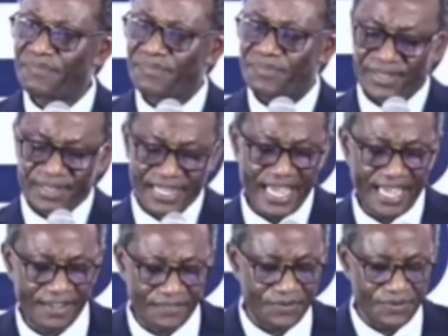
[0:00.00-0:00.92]
there,
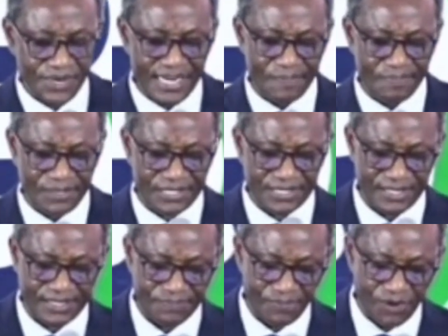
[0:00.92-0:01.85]
if you read the
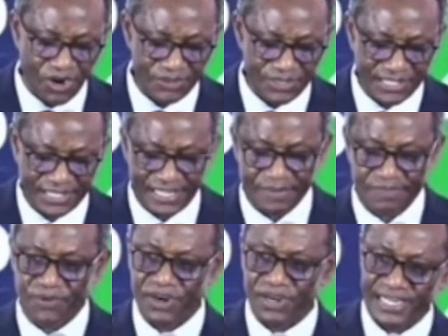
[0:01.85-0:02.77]
apostles, Paul will say
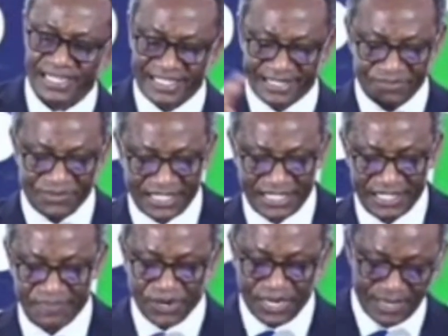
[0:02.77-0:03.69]
Paul and Timothy,
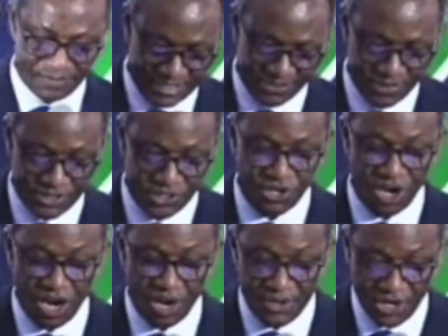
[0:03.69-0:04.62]
Paul and Timothy,
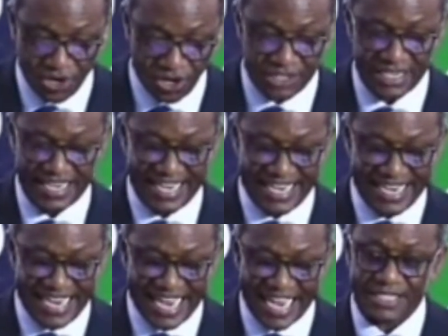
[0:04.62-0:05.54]
all because
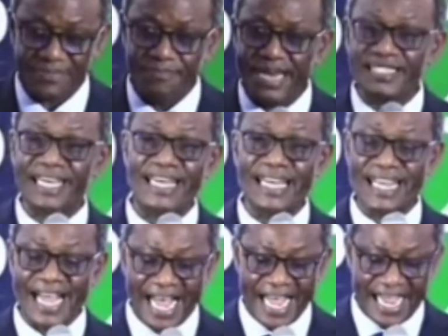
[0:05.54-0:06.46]
he has mentored
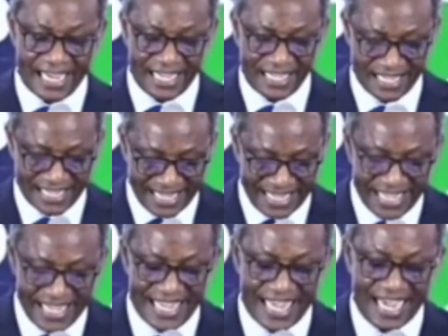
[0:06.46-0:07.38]
a guy,
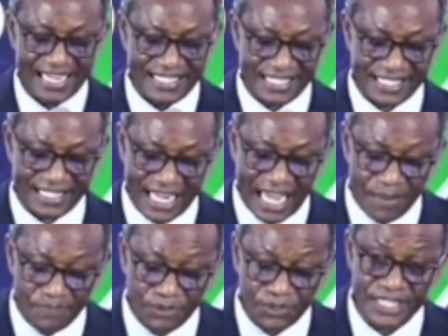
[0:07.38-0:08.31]
he had
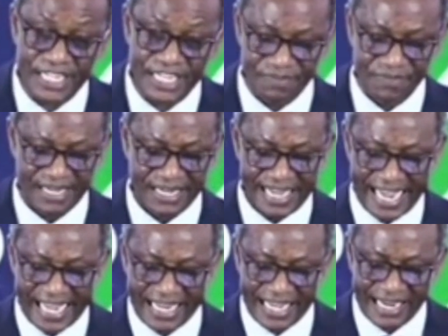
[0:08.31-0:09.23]
discipled him,
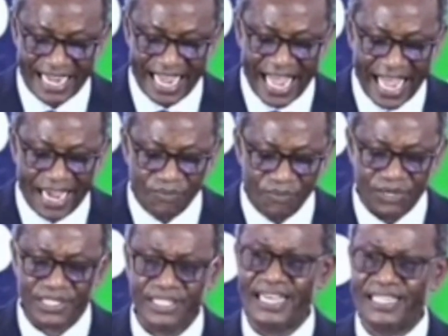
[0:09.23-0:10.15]
and the guy
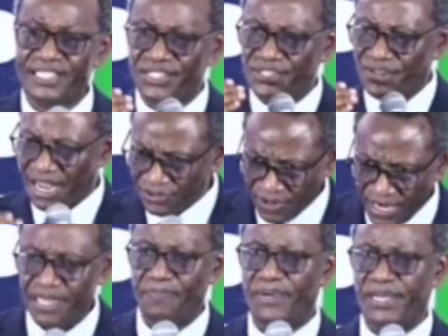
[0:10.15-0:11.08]
was a
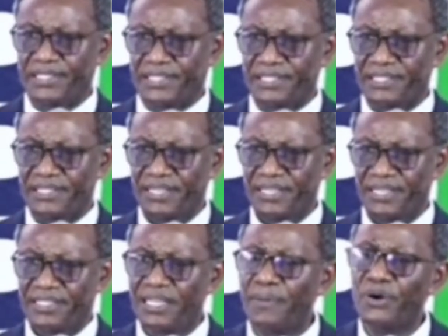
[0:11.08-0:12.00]
trustworthy person.
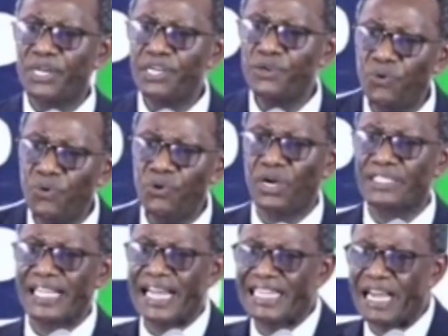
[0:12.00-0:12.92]
Somebody who will
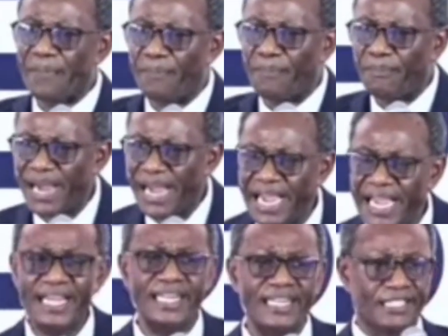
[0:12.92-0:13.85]
not
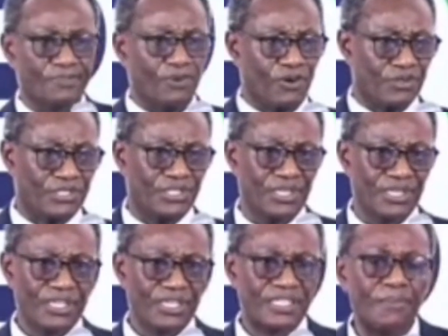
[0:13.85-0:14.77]
undermine his boss.
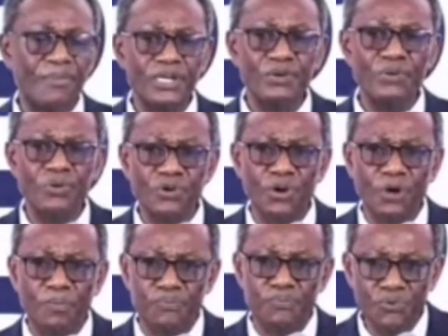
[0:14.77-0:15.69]
Somebody who will
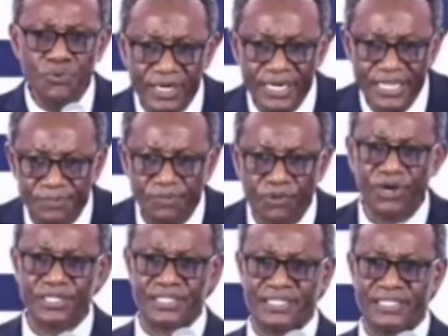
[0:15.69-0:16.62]
not pull his
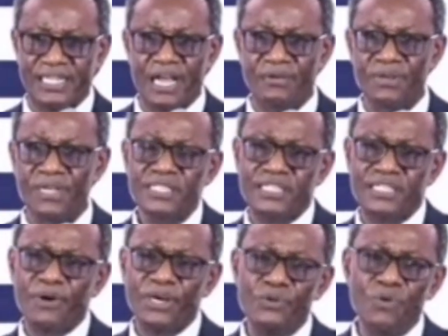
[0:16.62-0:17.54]
boss down.
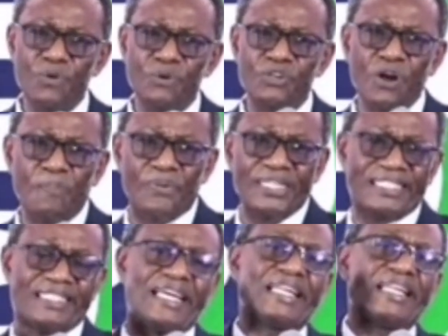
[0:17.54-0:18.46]
Somebody who will not
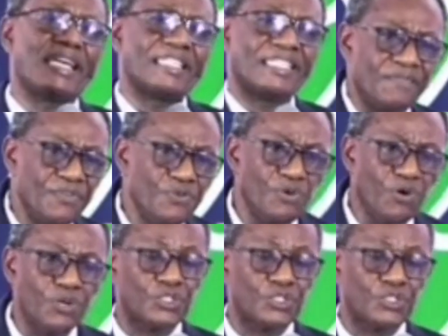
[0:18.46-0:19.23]
pretend as if he knows